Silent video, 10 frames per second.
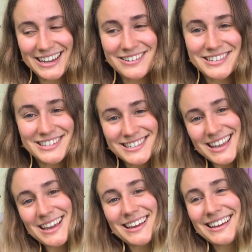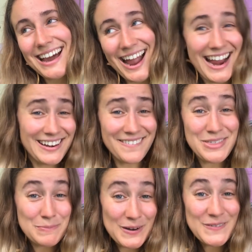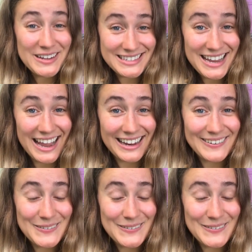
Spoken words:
it was just like kind of the perfect day.